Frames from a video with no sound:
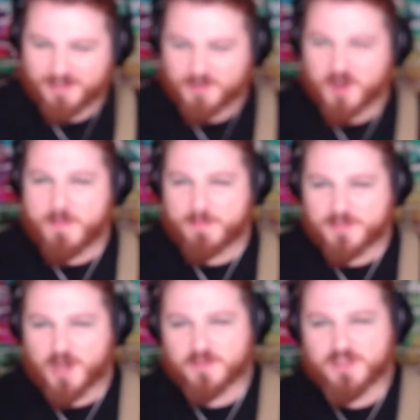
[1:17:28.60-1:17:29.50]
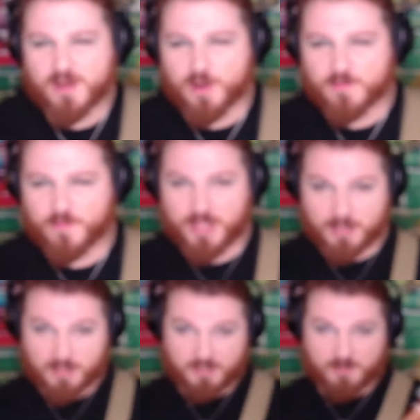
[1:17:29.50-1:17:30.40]
You're gonna make me start the song over again
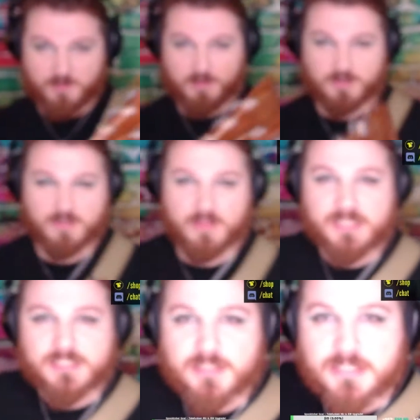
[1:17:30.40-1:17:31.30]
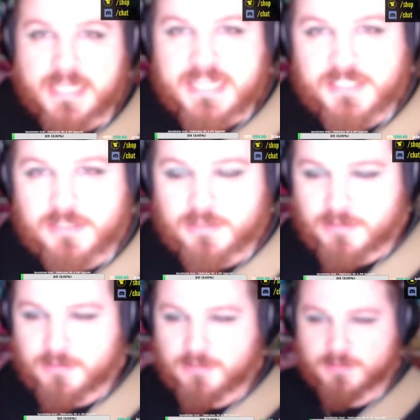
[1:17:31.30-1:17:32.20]
because of this?
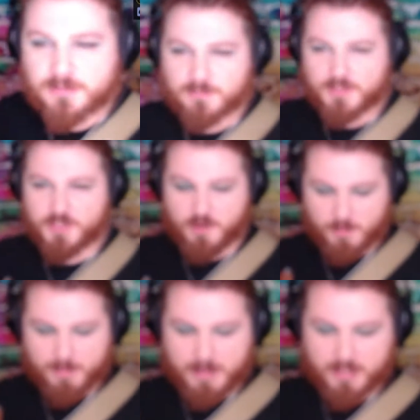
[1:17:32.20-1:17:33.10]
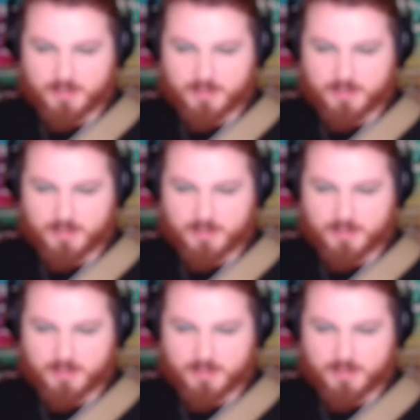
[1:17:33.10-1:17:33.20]
What you doing to me, buddy?